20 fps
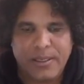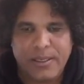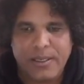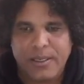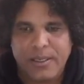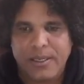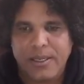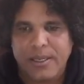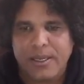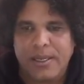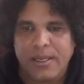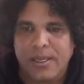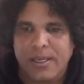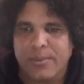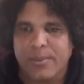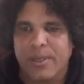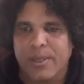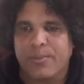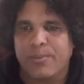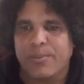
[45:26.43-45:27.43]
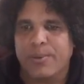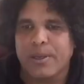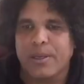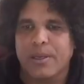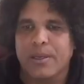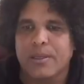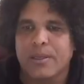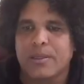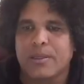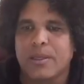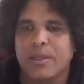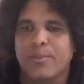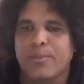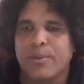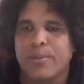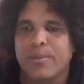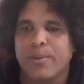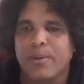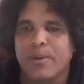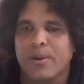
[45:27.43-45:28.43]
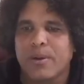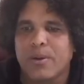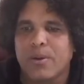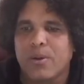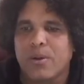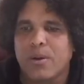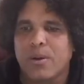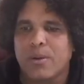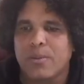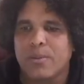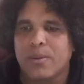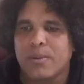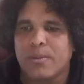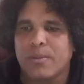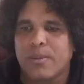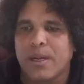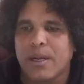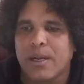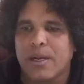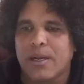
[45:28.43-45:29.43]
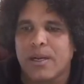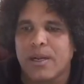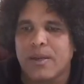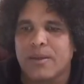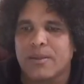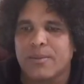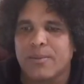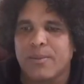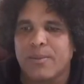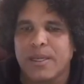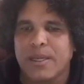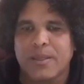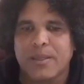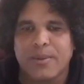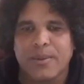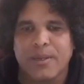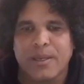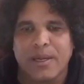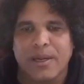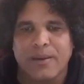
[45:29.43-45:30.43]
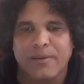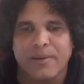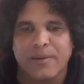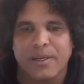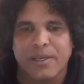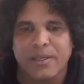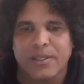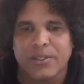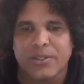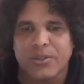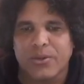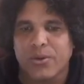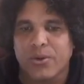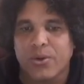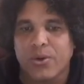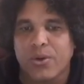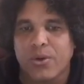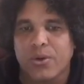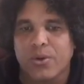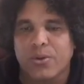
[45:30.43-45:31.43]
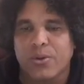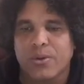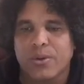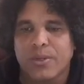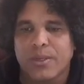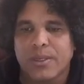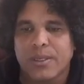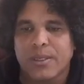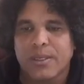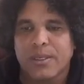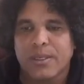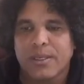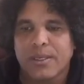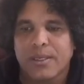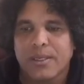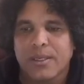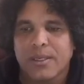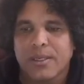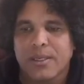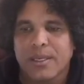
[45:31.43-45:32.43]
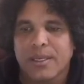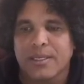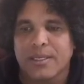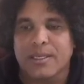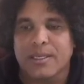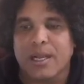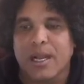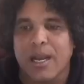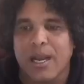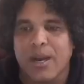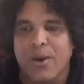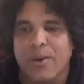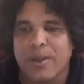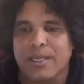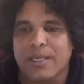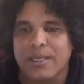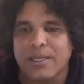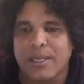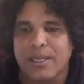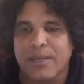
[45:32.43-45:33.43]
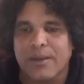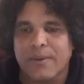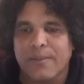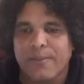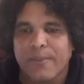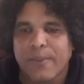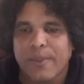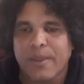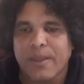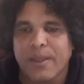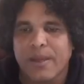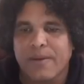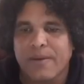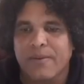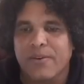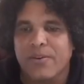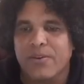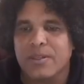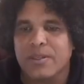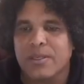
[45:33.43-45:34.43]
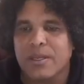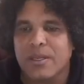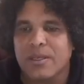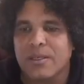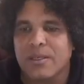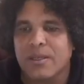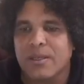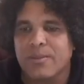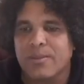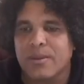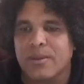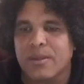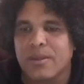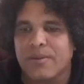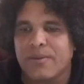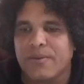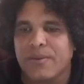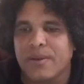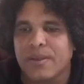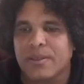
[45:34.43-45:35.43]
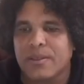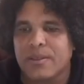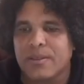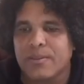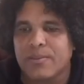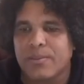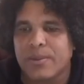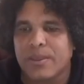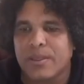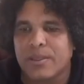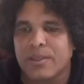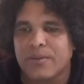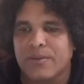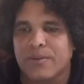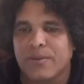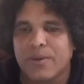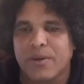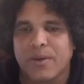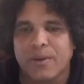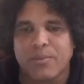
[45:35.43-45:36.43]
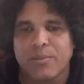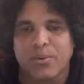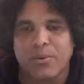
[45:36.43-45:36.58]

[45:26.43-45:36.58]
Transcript: I bet PNC people ever come with Black Lives Matter with Gavin issue. No. It's clear what he did. Gavin resides in Lebanon. He fixed place for abode.